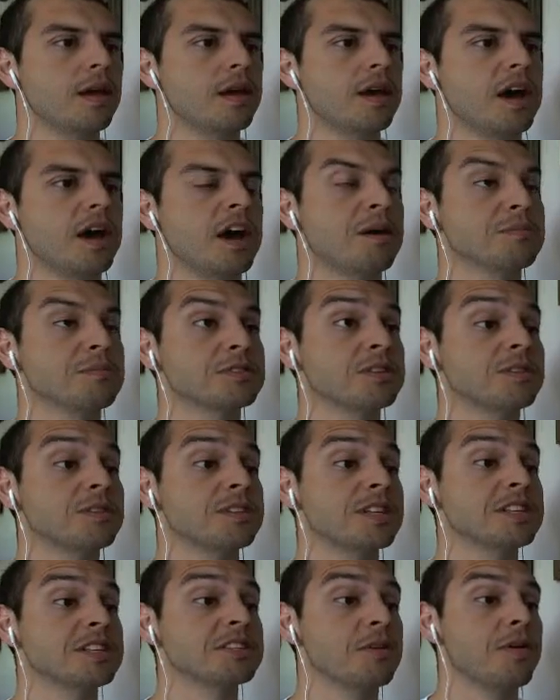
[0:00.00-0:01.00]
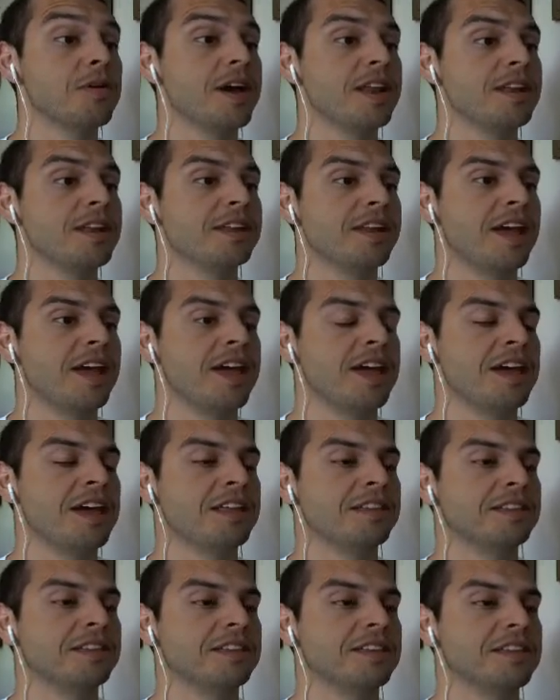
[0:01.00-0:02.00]
So let's go ahead
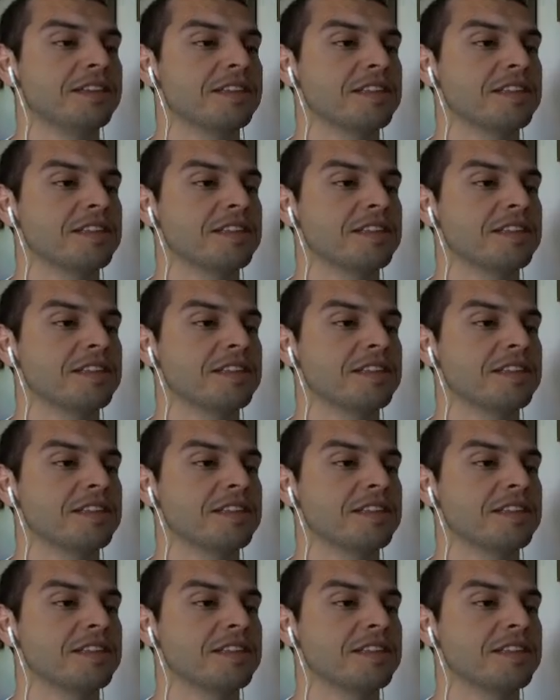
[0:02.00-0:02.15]
and